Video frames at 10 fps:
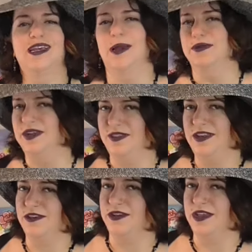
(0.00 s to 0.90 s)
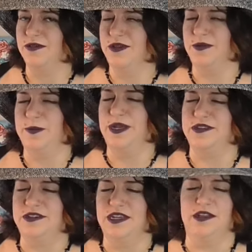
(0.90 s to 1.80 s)
I'm definitely not going to get rid of the
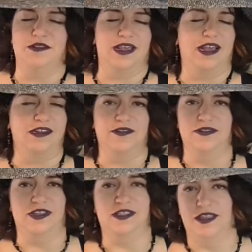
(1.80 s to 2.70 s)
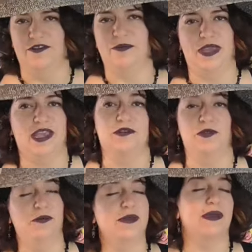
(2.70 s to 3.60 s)
pastels. I definitely love pink and
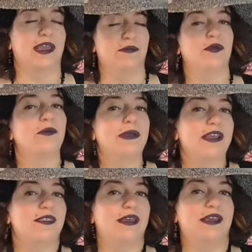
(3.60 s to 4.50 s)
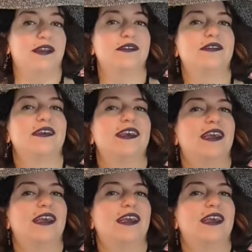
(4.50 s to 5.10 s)
will be making more pink things.